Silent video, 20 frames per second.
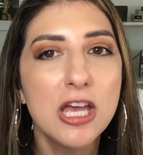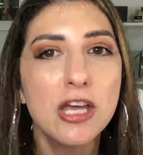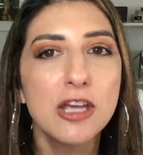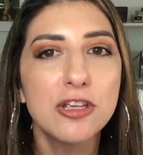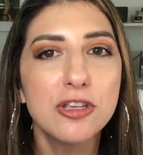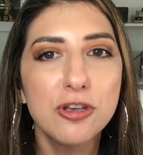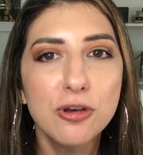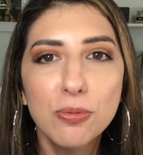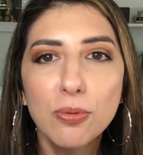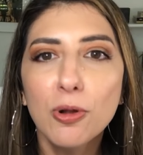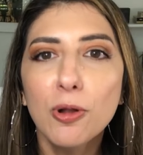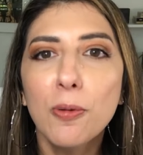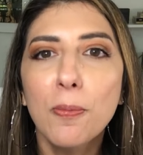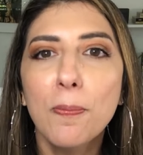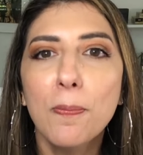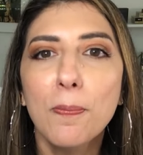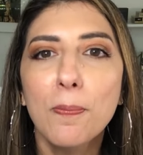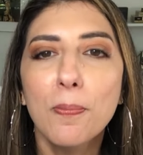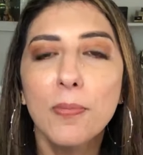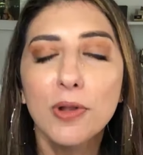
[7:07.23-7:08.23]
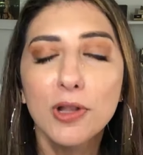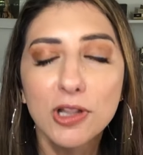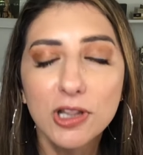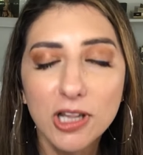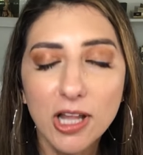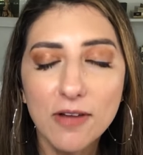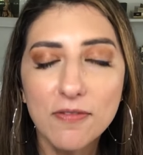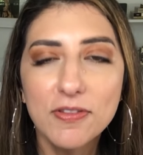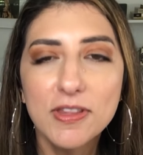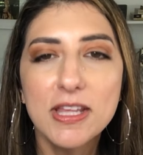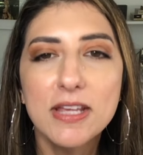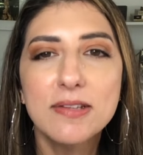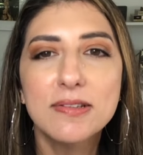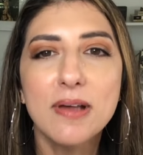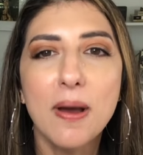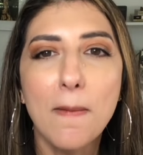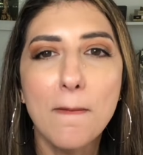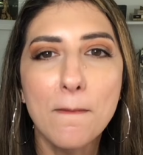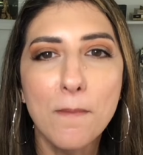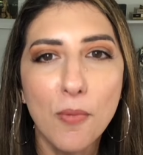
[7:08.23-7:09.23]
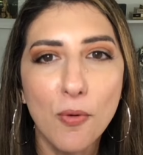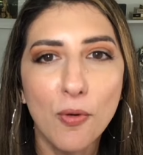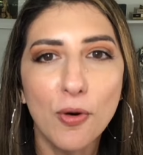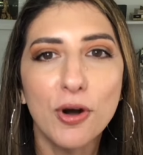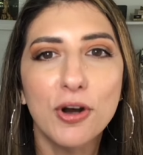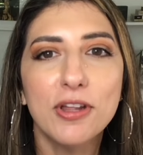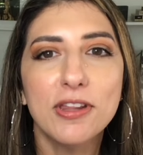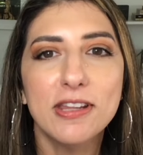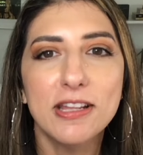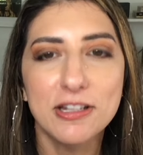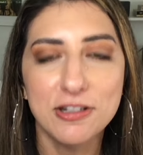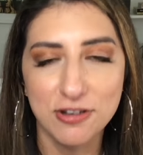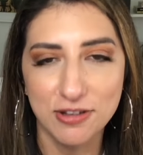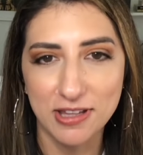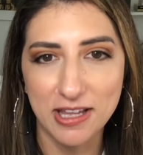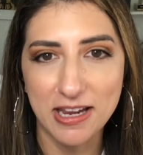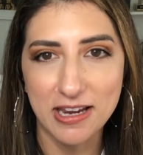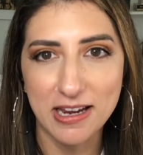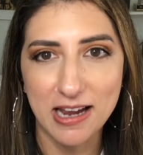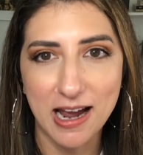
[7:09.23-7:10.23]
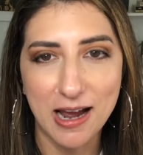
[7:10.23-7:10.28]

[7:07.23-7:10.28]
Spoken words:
You will love these more than you think.